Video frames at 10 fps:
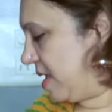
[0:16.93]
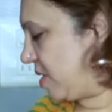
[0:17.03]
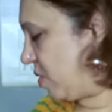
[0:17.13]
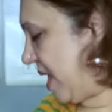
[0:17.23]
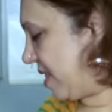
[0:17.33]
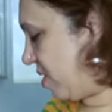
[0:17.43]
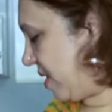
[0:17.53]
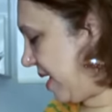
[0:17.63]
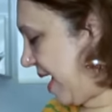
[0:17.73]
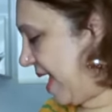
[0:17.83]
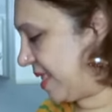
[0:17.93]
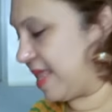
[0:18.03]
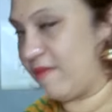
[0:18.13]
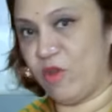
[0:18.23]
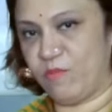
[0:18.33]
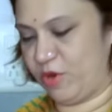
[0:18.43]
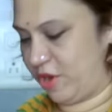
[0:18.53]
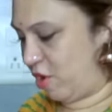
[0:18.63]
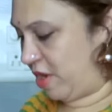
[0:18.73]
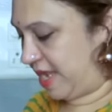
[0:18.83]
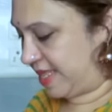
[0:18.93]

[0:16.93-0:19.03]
So that's on the gas. I've not put it on.